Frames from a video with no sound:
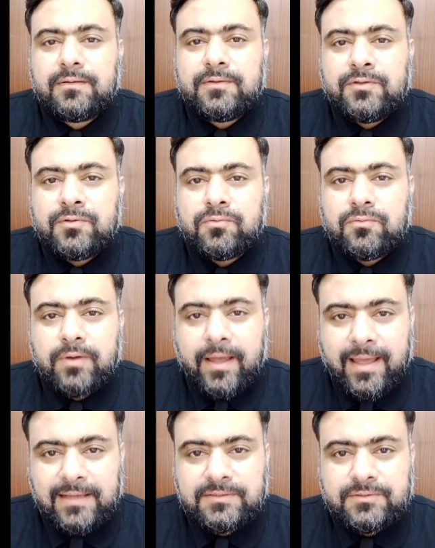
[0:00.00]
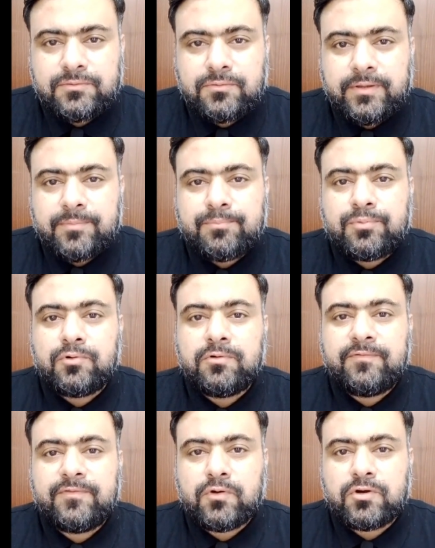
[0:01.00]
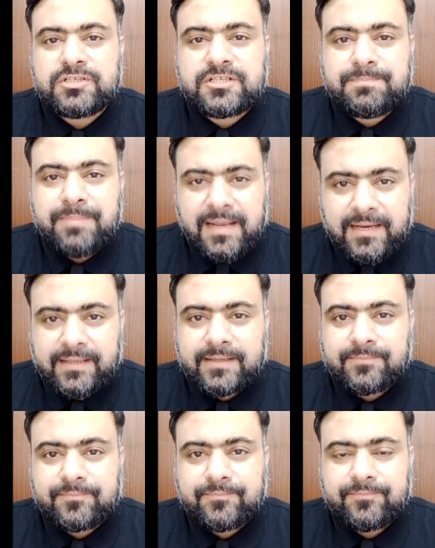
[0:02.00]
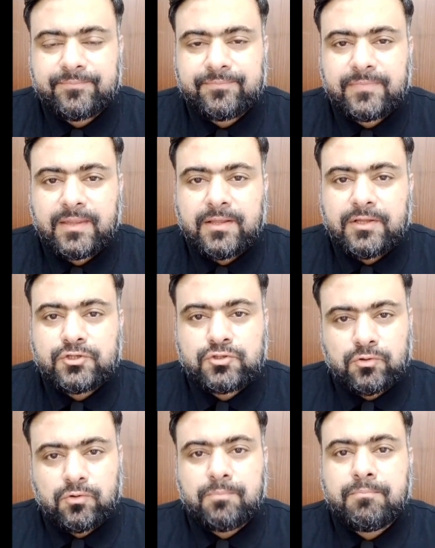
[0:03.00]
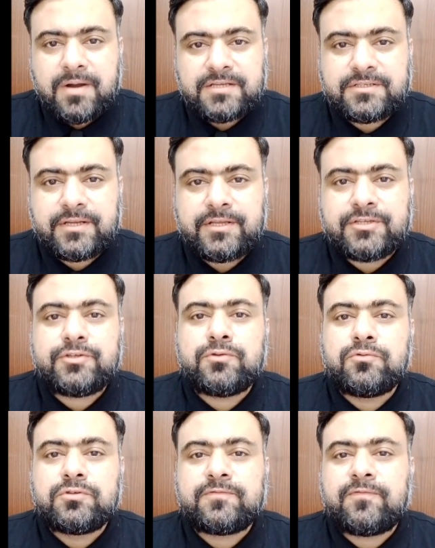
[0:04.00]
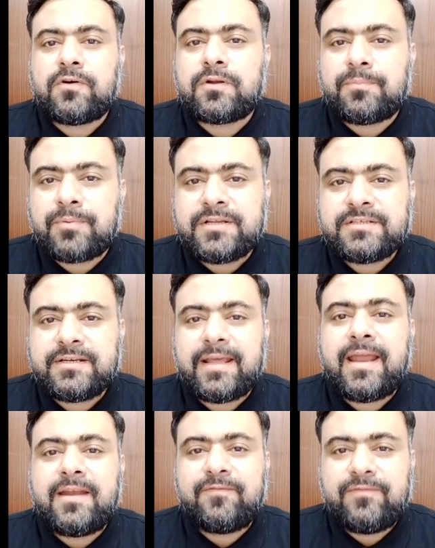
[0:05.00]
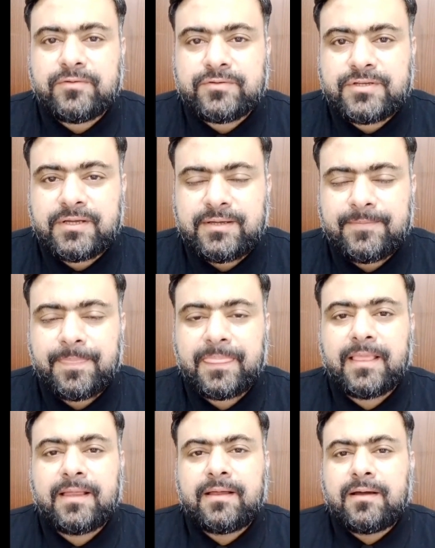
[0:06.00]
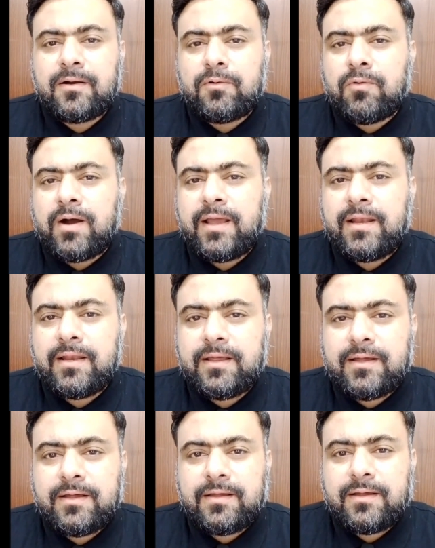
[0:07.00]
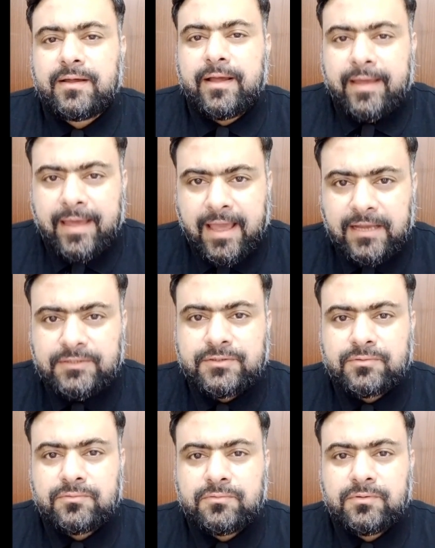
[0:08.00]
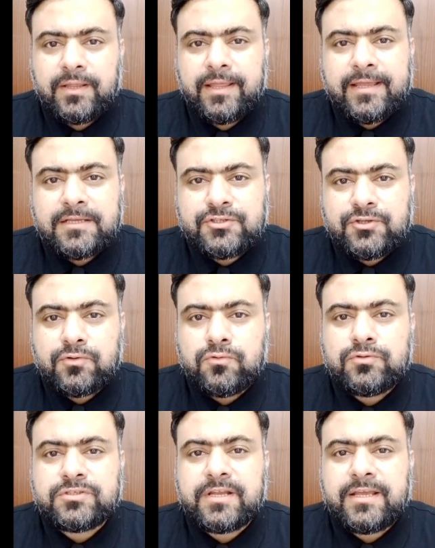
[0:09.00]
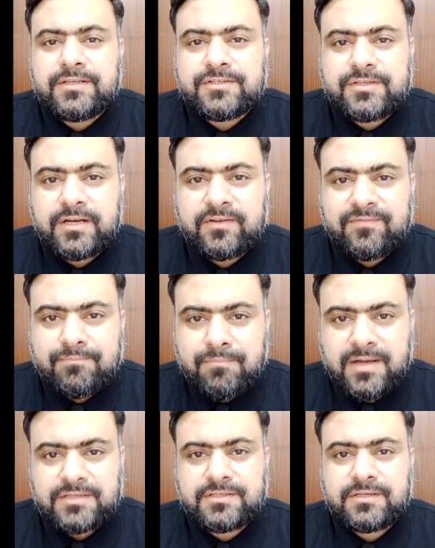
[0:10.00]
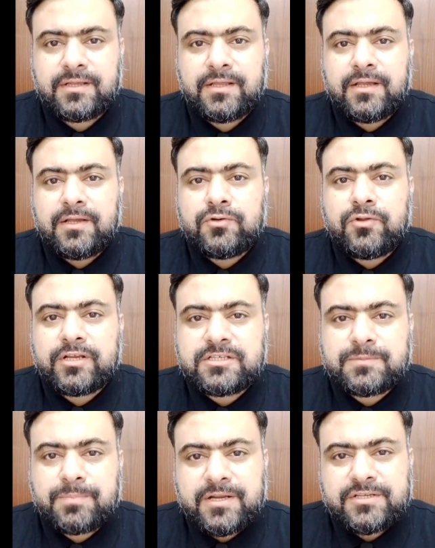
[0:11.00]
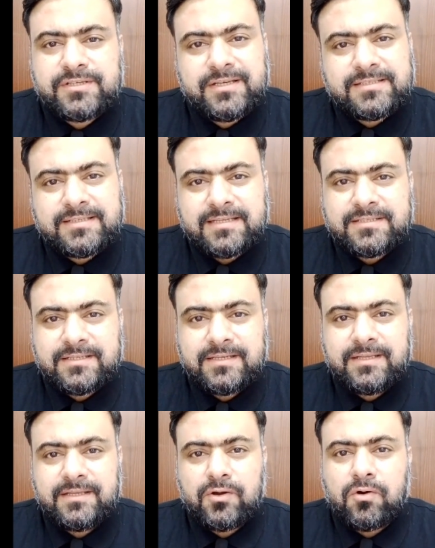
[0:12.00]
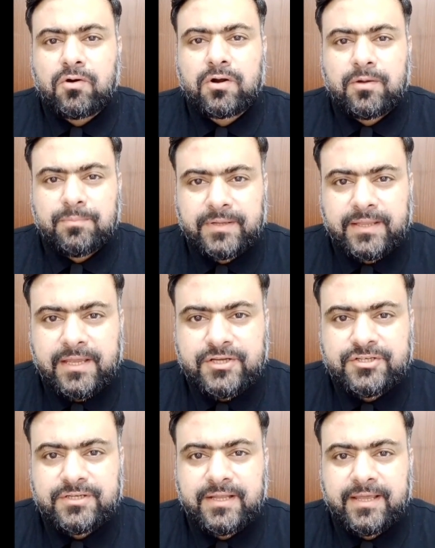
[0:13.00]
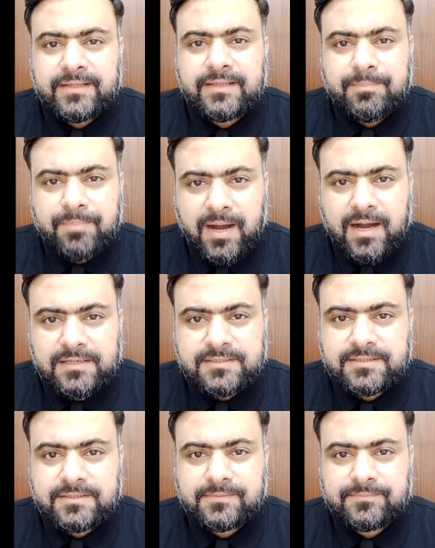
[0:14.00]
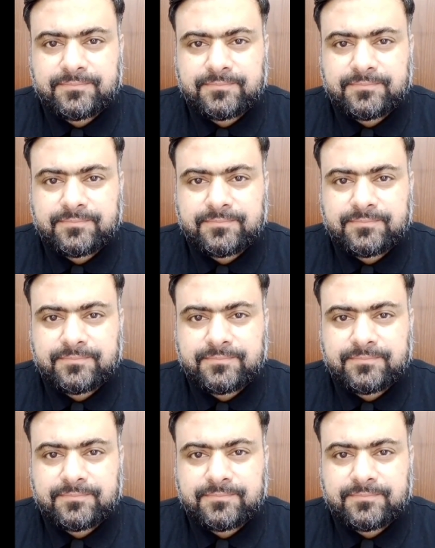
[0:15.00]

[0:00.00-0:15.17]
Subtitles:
You had to improve your spelling. So, must is used for the present and future, while a had to is used instead of must to express necessity or obligation in the past.